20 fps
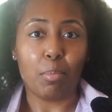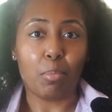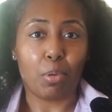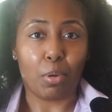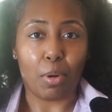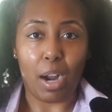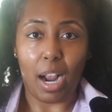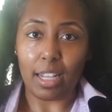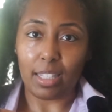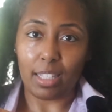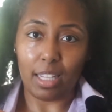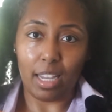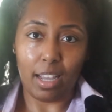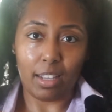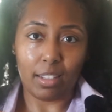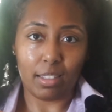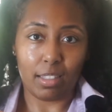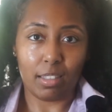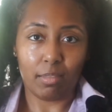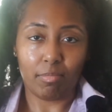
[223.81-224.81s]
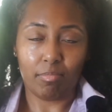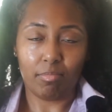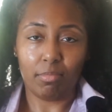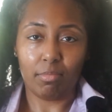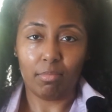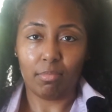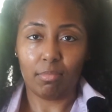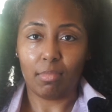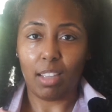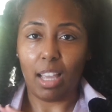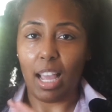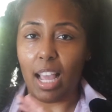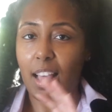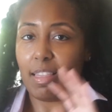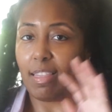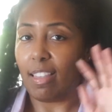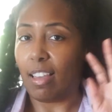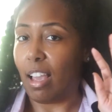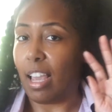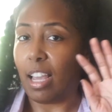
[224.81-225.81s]
process,
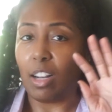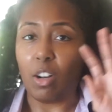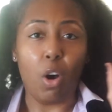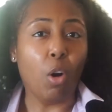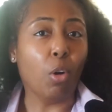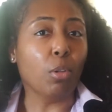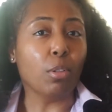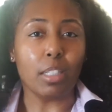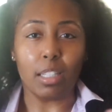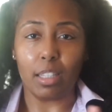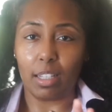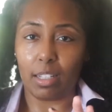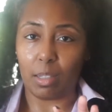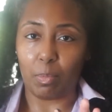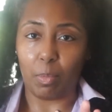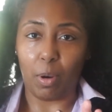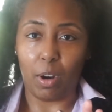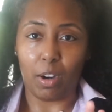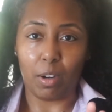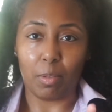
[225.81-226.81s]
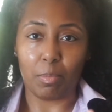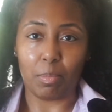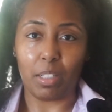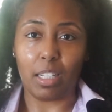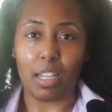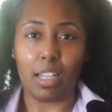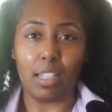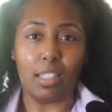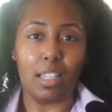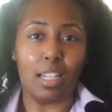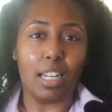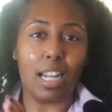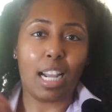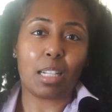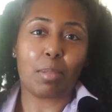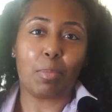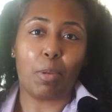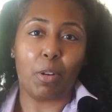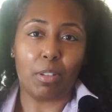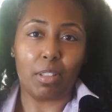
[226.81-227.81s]
and only this part, because the
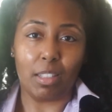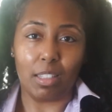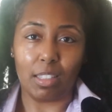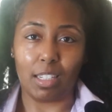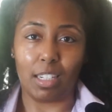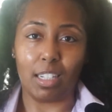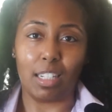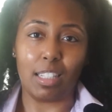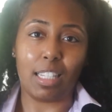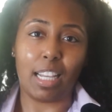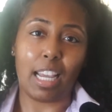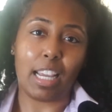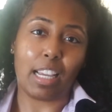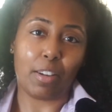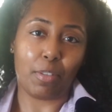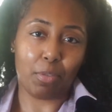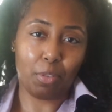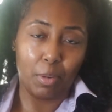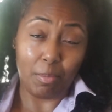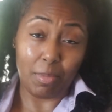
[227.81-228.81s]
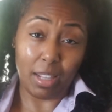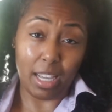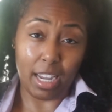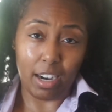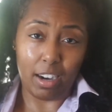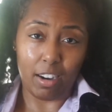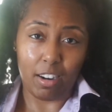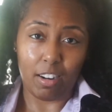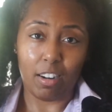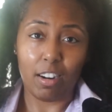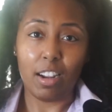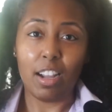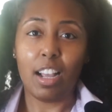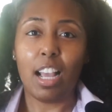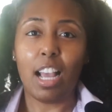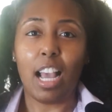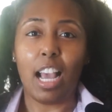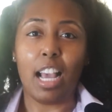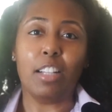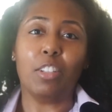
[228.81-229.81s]
next person is going to take it from there
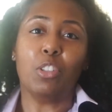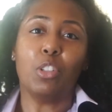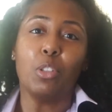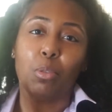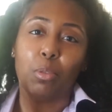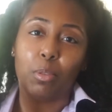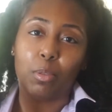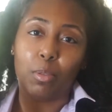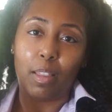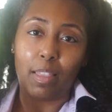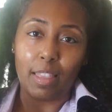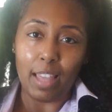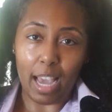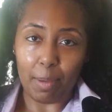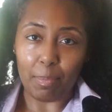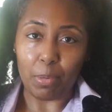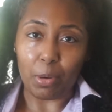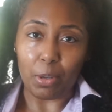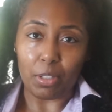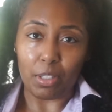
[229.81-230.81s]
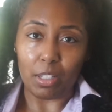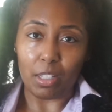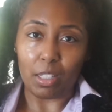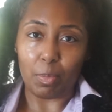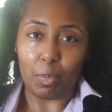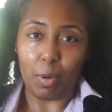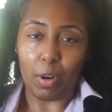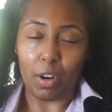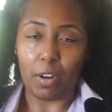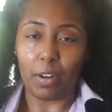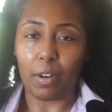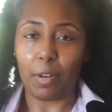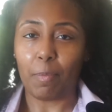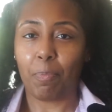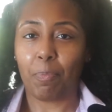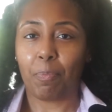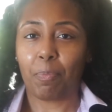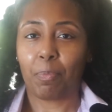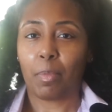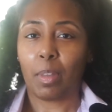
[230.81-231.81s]
and do that person's part.
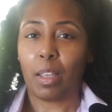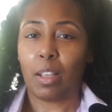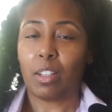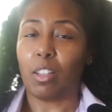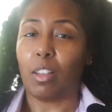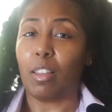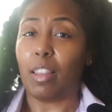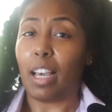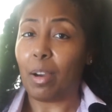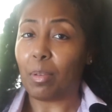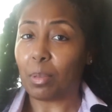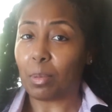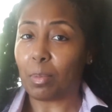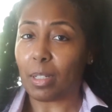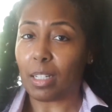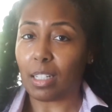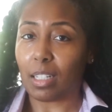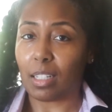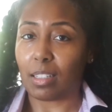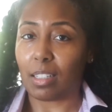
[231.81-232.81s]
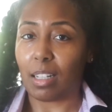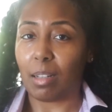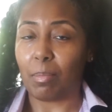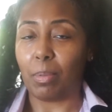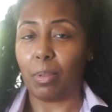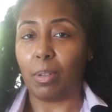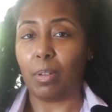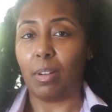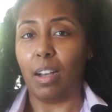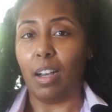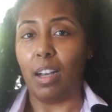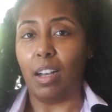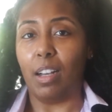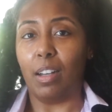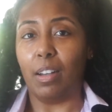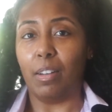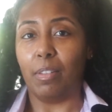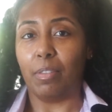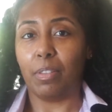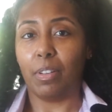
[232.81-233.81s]
So that would be an example
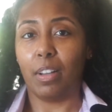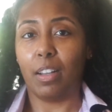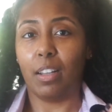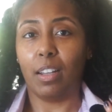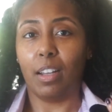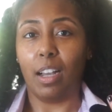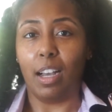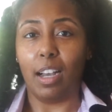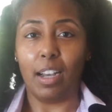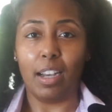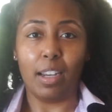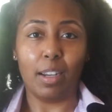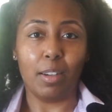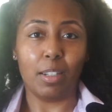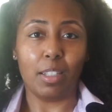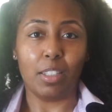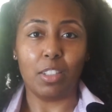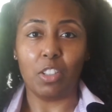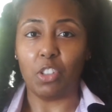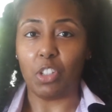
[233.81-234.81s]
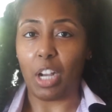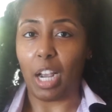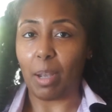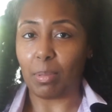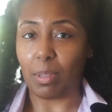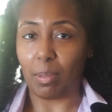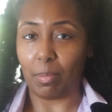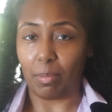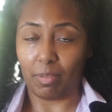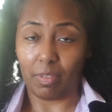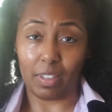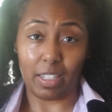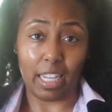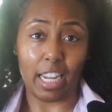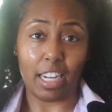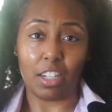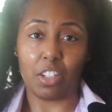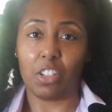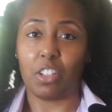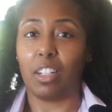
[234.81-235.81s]
of job
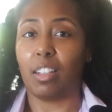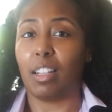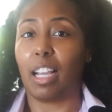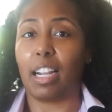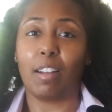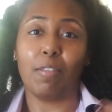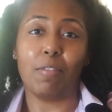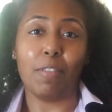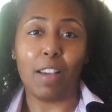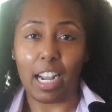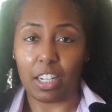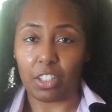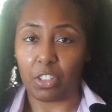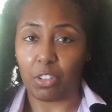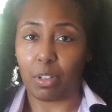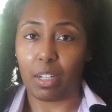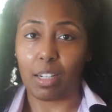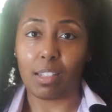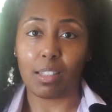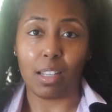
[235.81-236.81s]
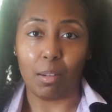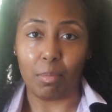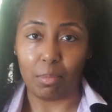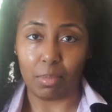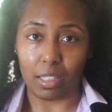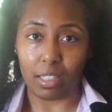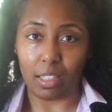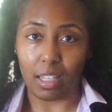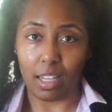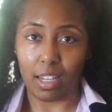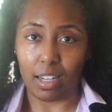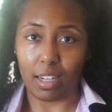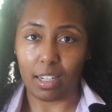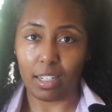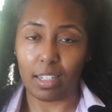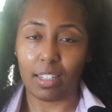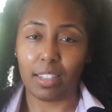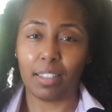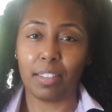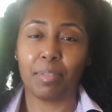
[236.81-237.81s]
simplification, like a factory assembly
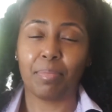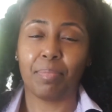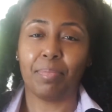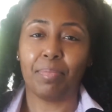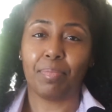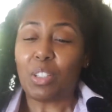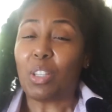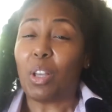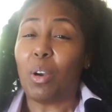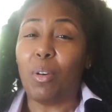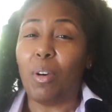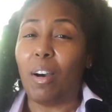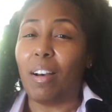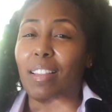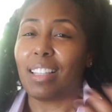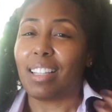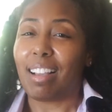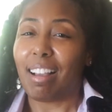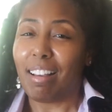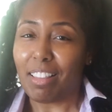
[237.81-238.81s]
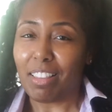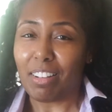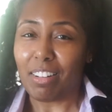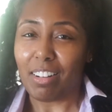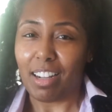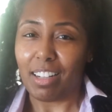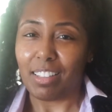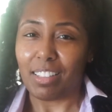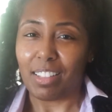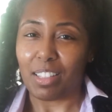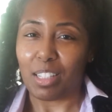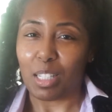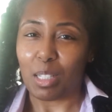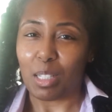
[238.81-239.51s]
line. So on the other end of the